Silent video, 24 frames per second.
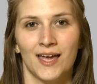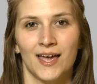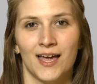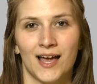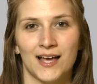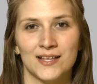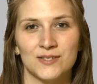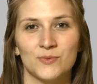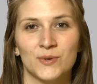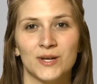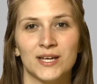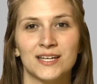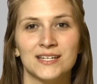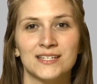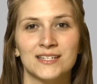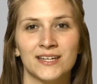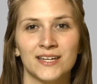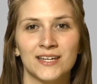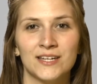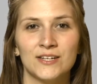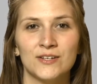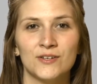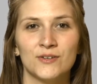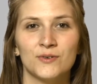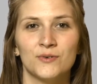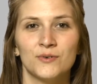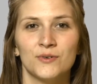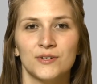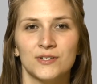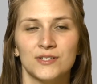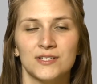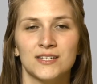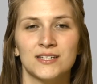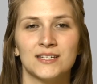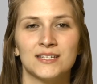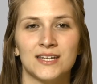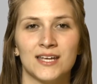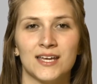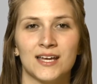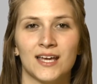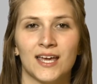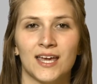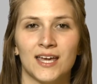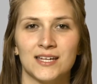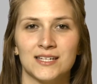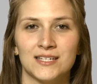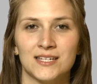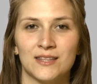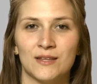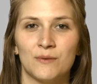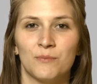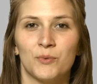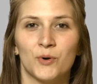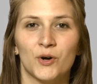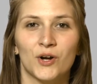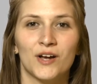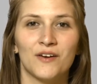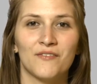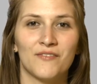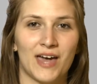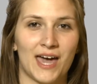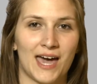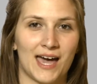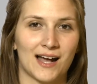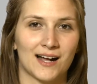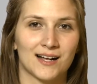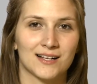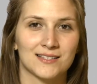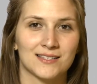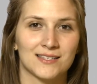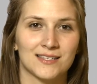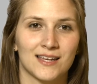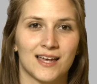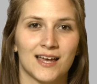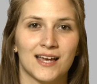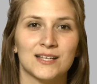as we continue to dig into the book of Acts